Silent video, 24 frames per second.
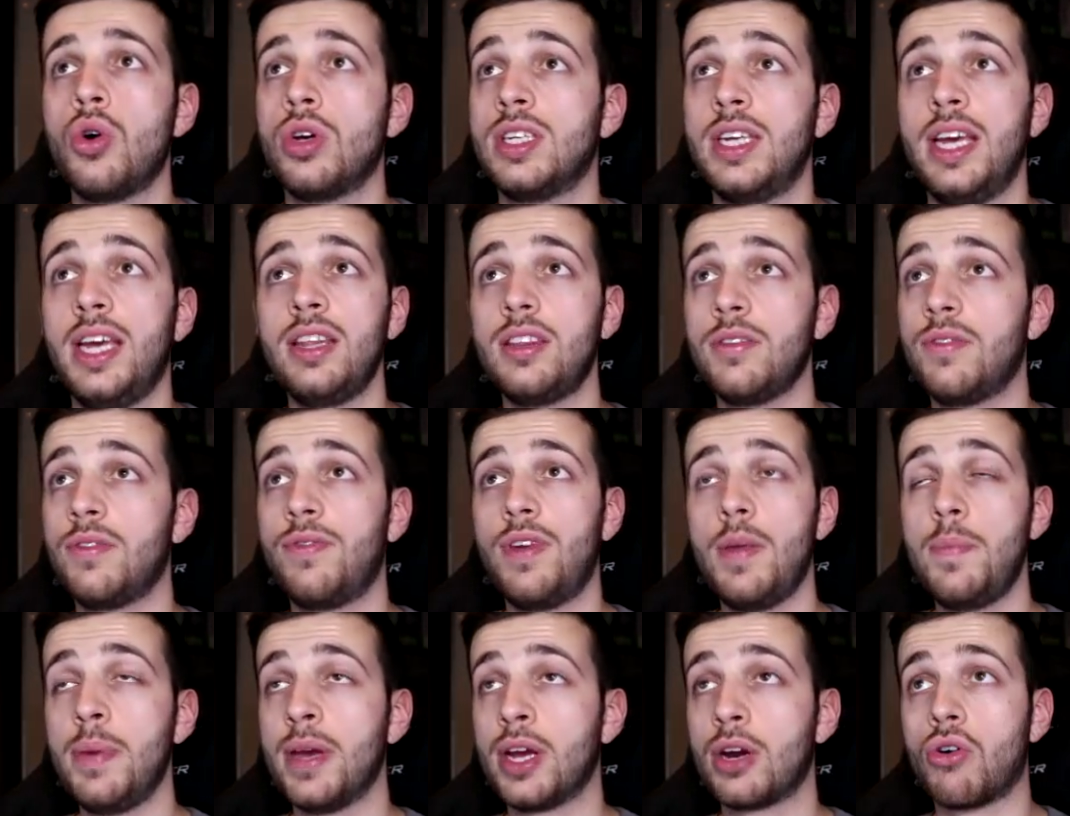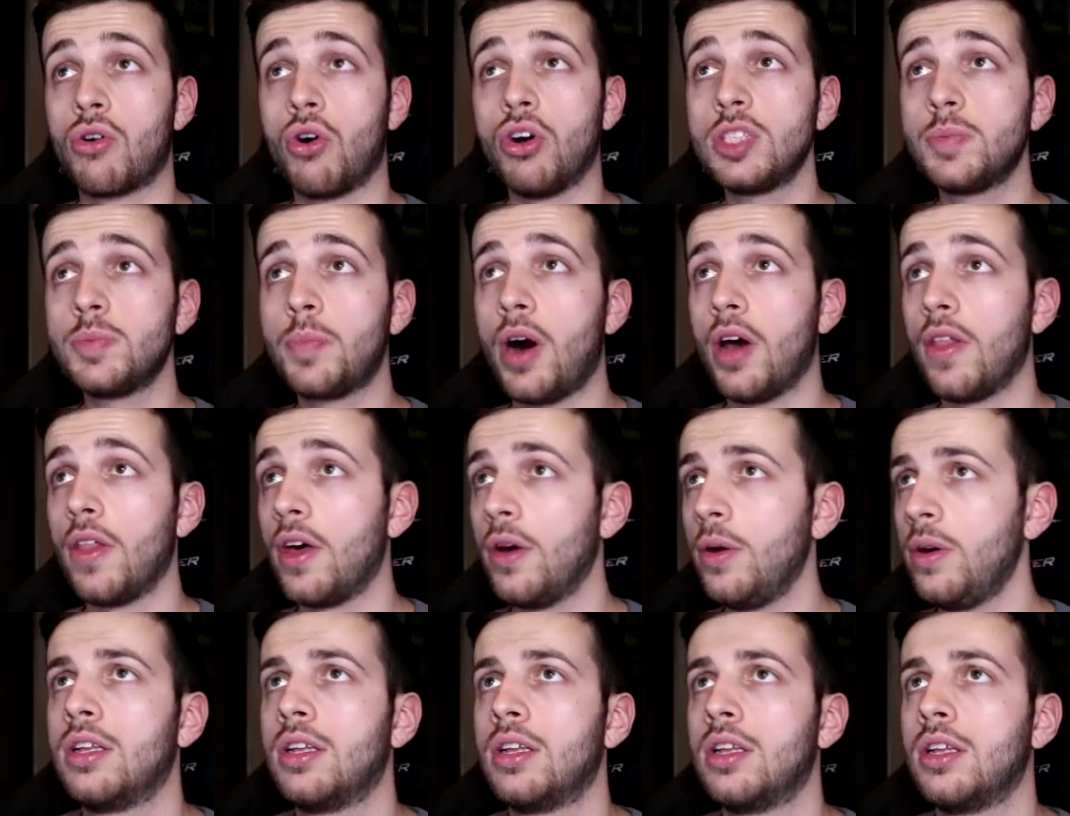Hit the flipping crossbar, though.